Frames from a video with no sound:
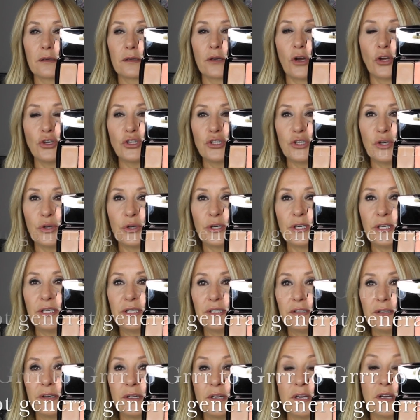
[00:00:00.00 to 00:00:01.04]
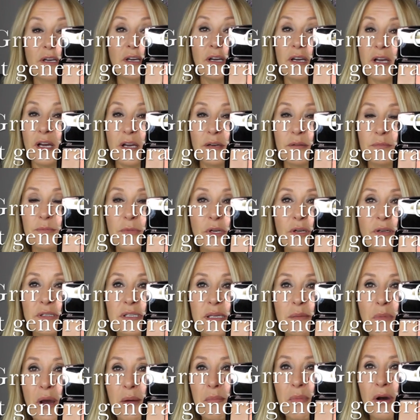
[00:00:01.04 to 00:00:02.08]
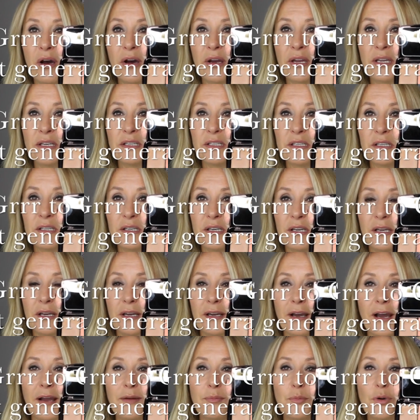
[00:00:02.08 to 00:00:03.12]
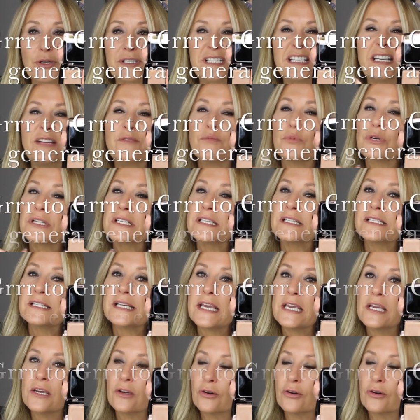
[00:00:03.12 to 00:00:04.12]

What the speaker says: contour. I'm losing my mind. I didn't even want to say